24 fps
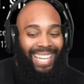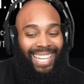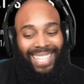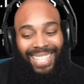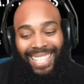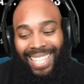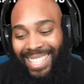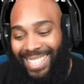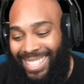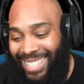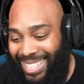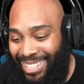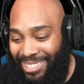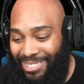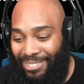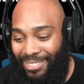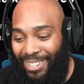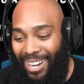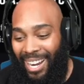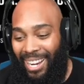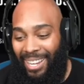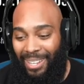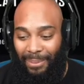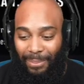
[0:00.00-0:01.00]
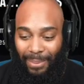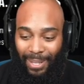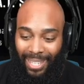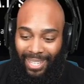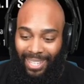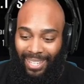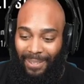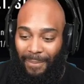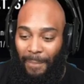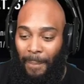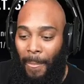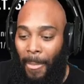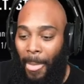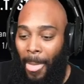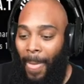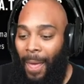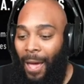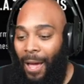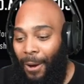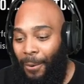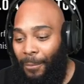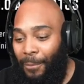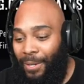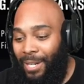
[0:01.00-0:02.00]
Let's get right, man.
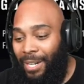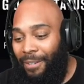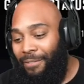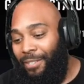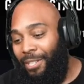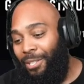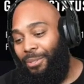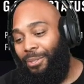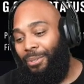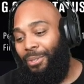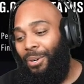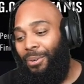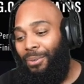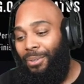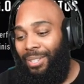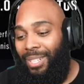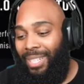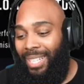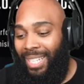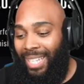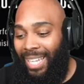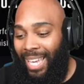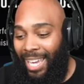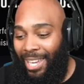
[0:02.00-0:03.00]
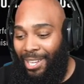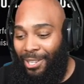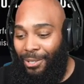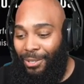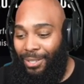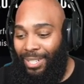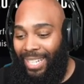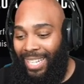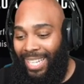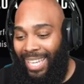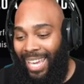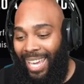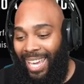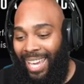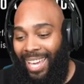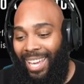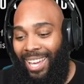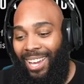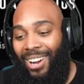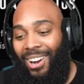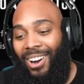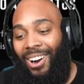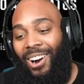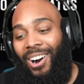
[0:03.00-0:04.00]
Whatever you only KO the
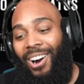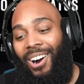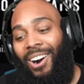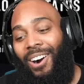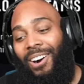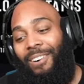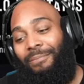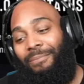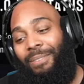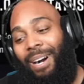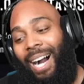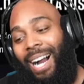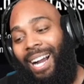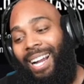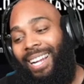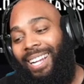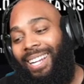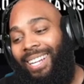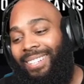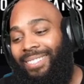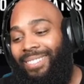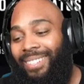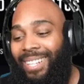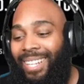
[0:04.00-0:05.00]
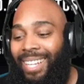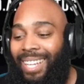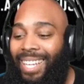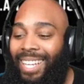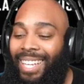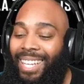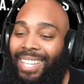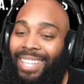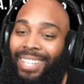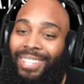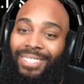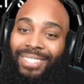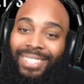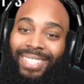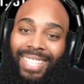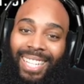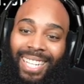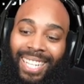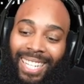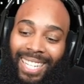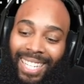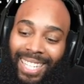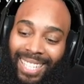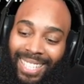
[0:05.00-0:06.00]
can. Oh my god. You
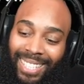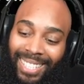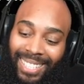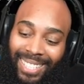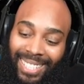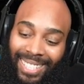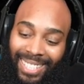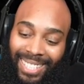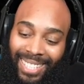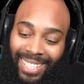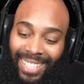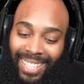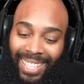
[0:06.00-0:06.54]
see this?